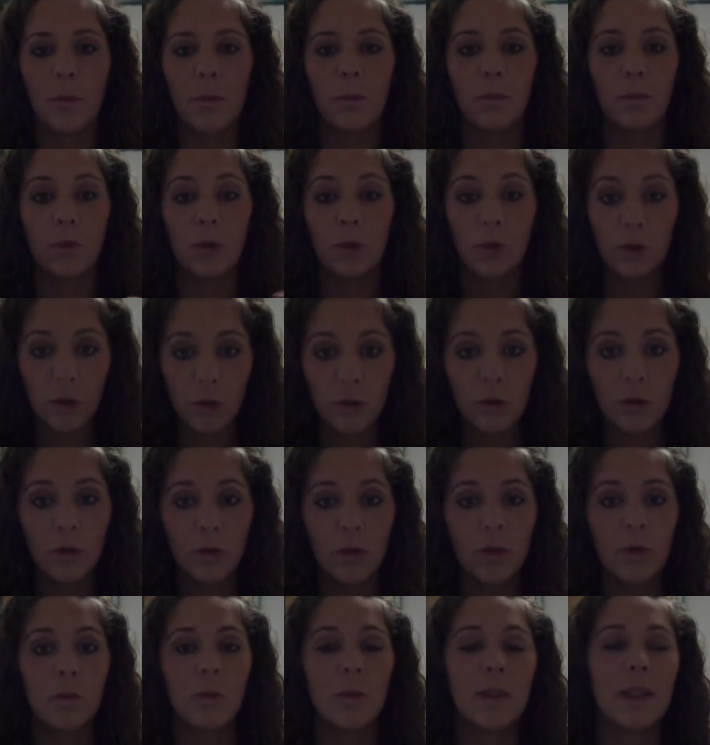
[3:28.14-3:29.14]

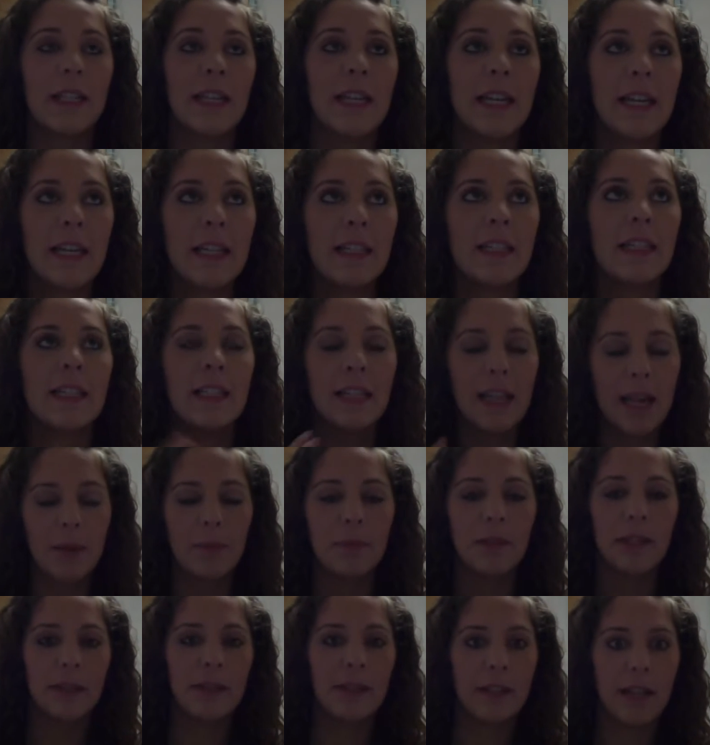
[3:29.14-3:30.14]
souk was his
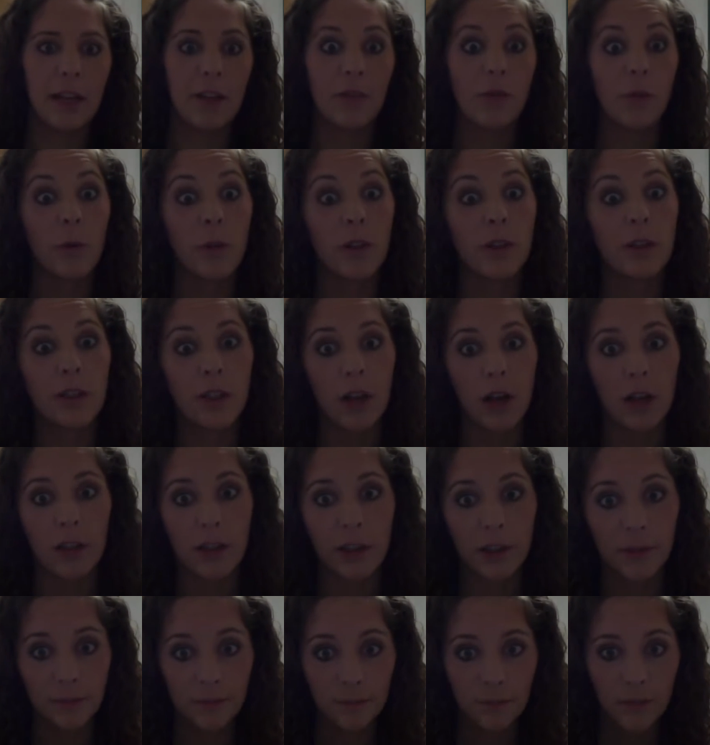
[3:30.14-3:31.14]
attempt at saying the word
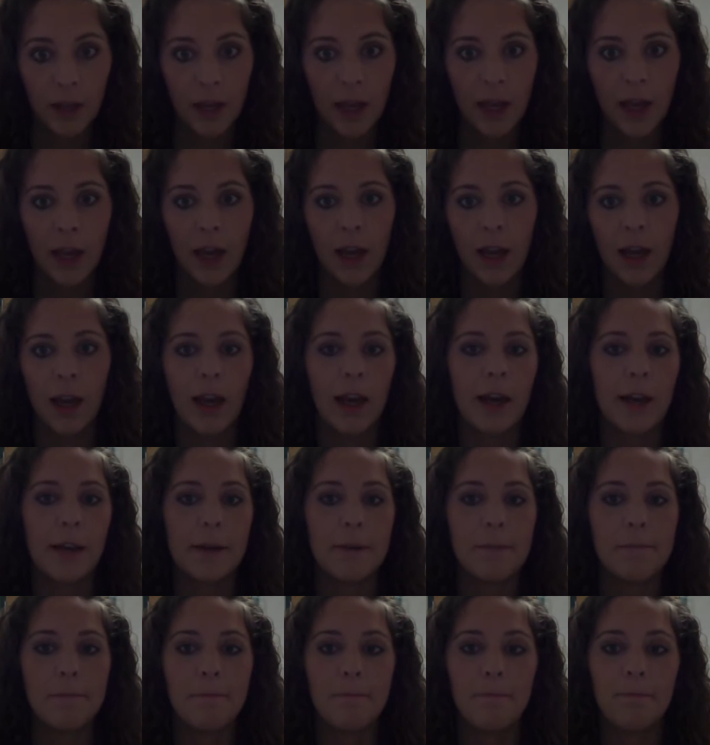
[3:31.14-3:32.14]
soccer.
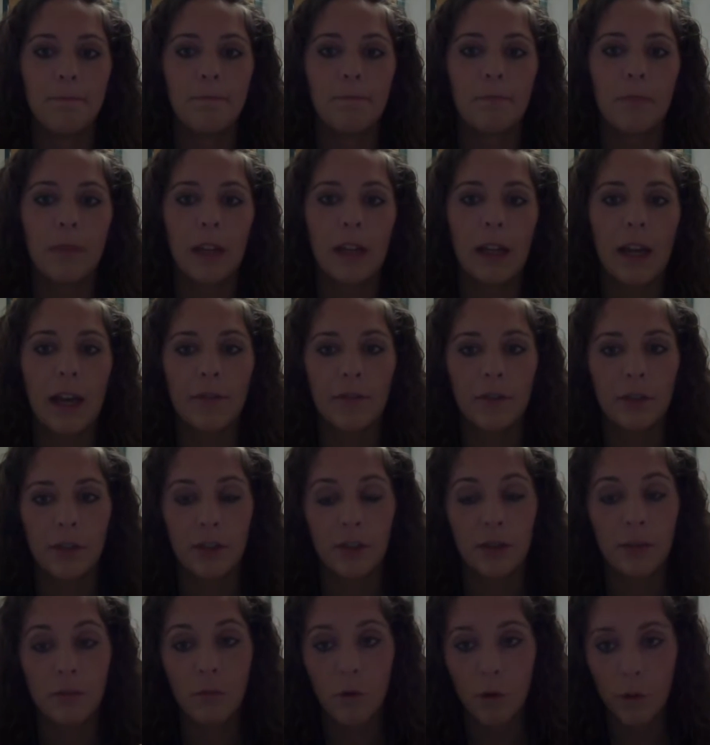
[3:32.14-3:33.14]
After
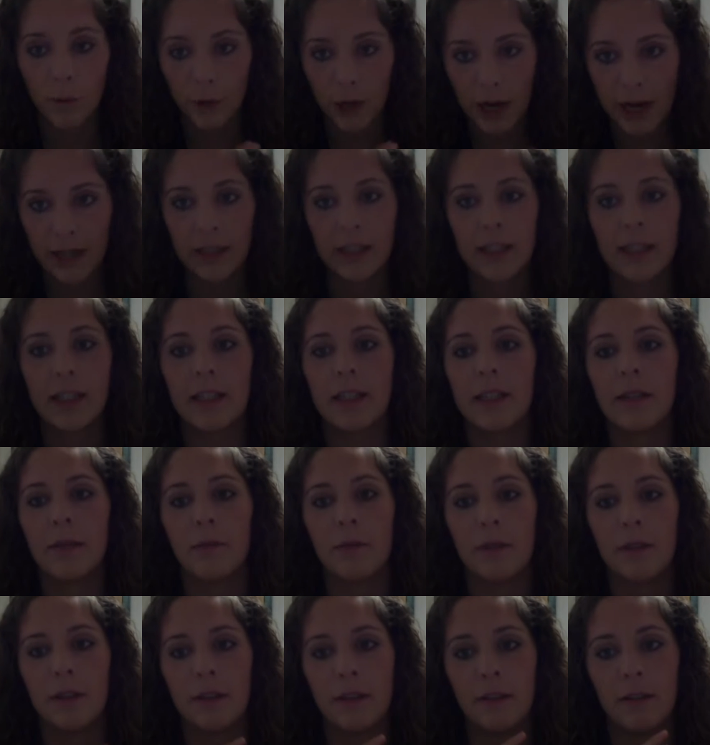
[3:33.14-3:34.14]
some more practice
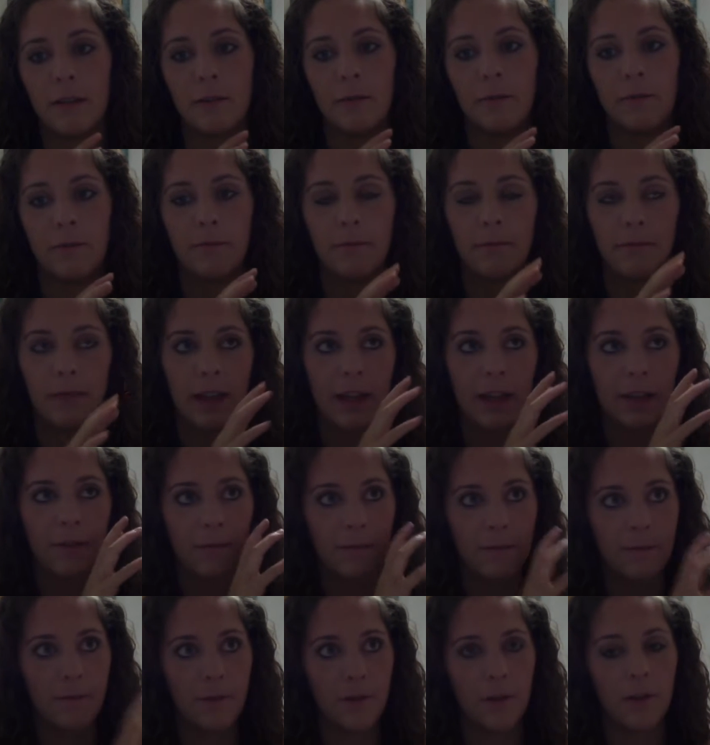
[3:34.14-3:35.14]
with the
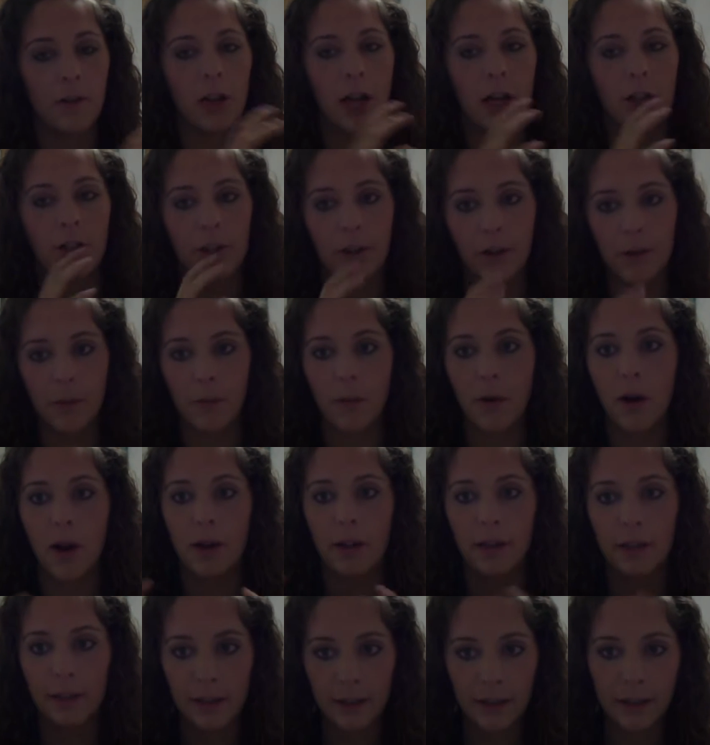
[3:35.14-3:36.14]
phonological
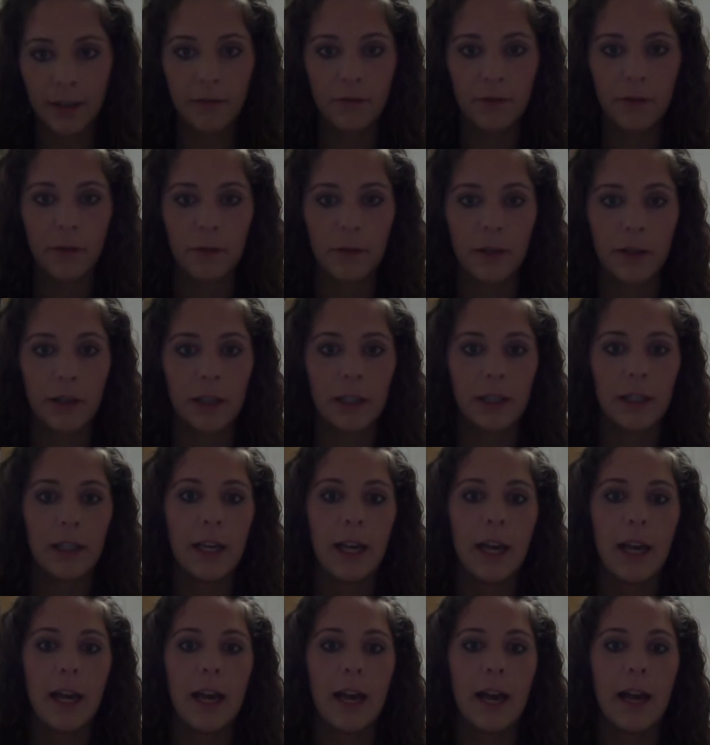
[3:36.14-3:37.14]
parts of the word,
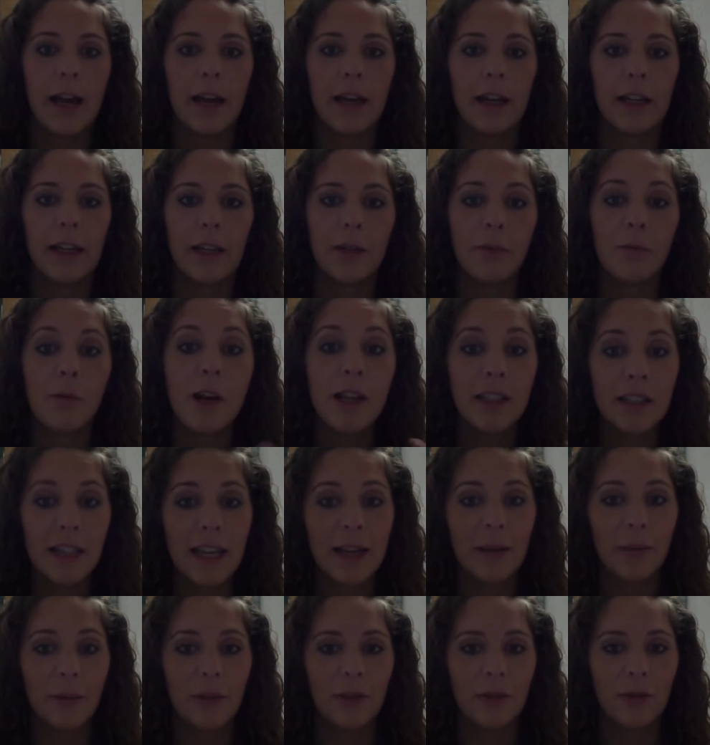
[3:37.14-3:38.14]
he was
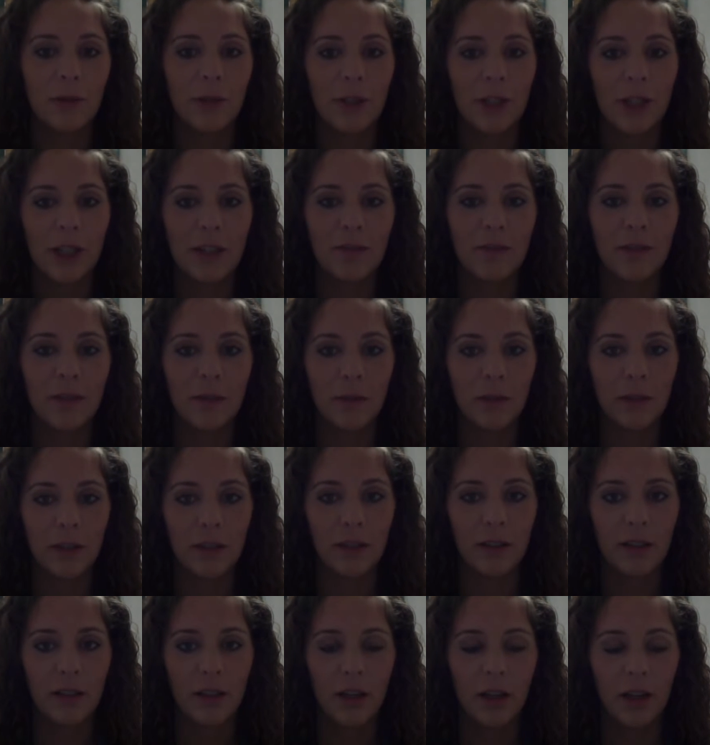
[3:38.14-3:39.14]
able to achieve the
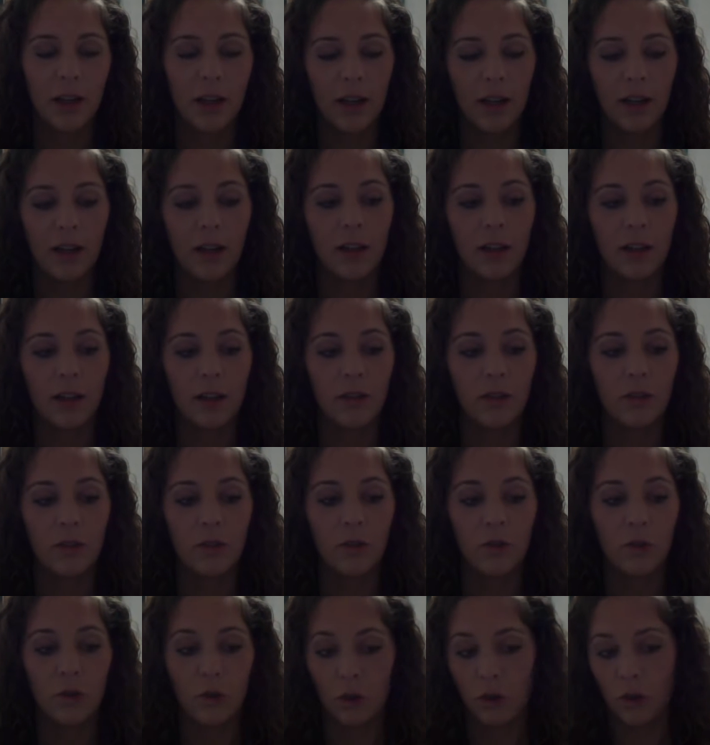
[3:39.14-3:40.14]
word
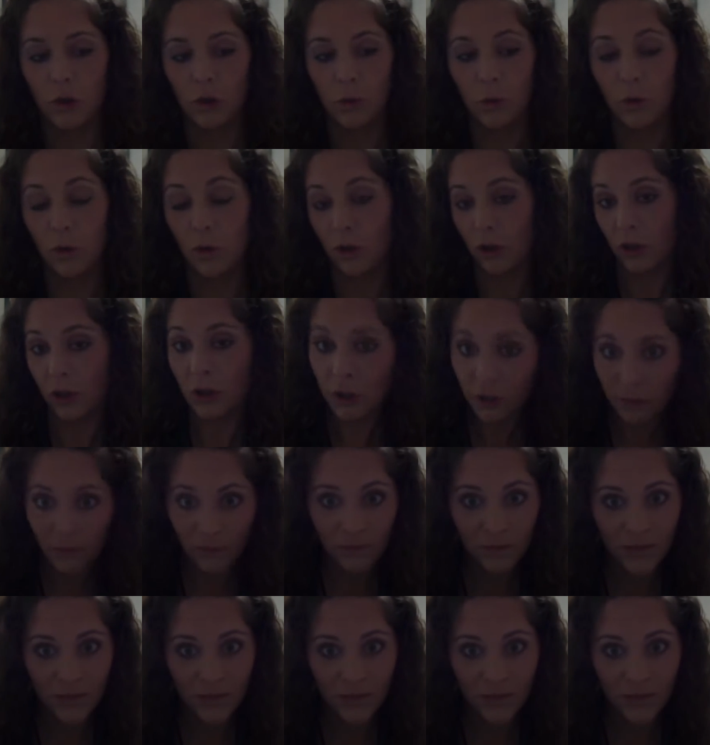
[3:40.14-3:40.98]
suker.